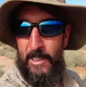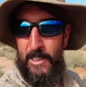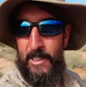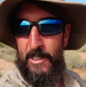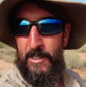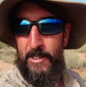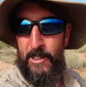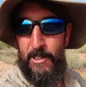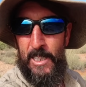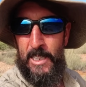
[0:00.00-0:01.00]
in the
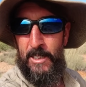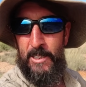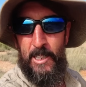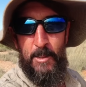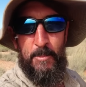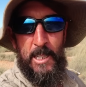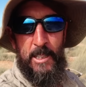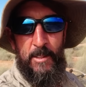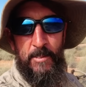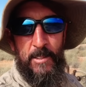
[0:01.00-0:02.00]
creek. I'm going to
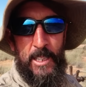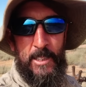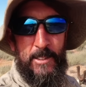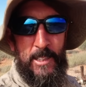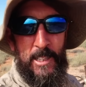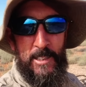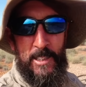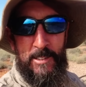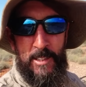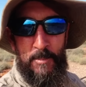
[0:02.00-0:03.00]
meet her for lunch down
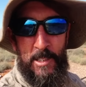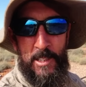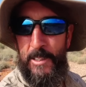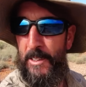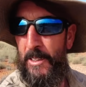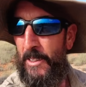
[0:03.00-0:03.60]
there somewhere. And